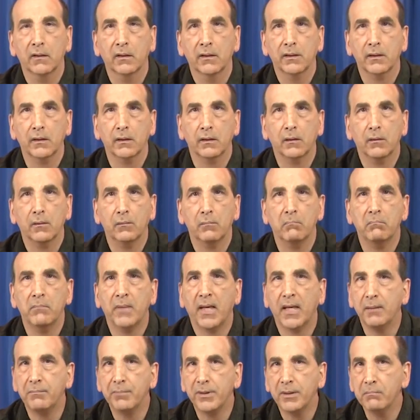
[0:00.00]
You know,
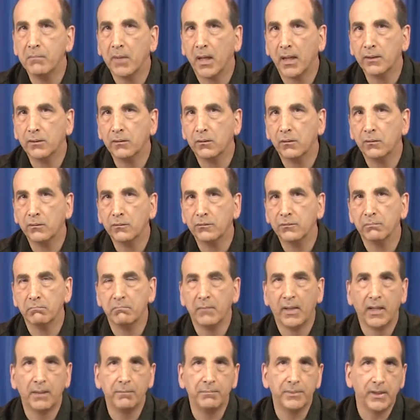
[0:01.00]
maybe Michael's,
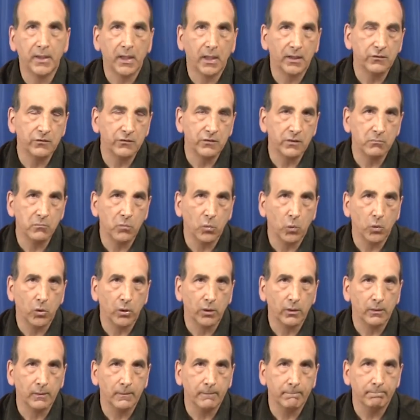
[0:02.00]
maybe AC
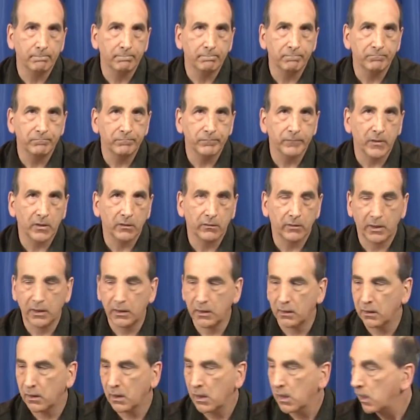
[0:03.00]
Moore. All right?
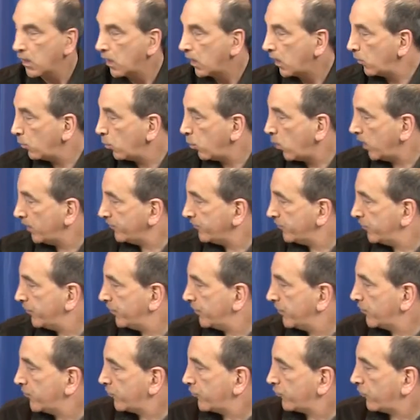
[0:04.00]
I want you
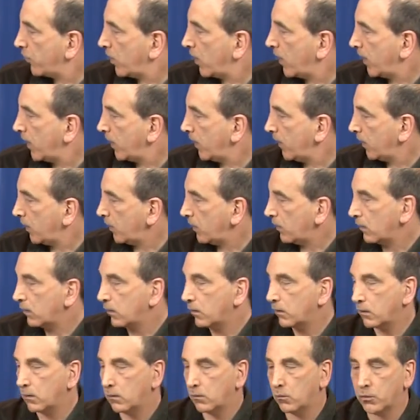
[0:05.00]
to try
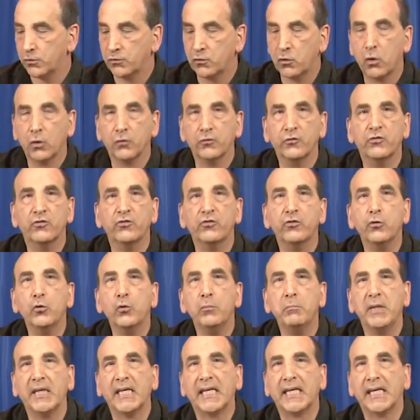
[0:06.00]
what's called Sumi